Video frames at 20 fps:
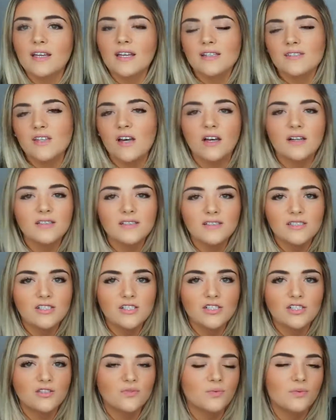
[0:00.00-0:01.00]
Like it's honestly
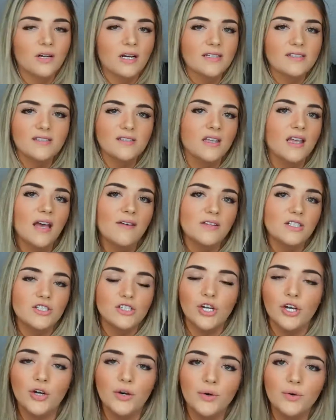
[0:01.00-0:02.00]
just where I still
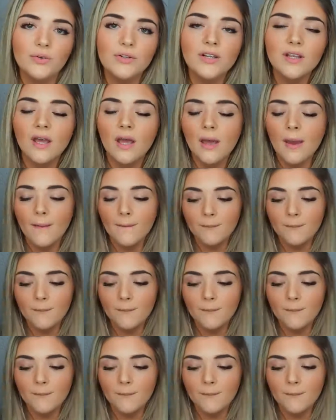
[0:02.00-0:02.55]
haven't toned.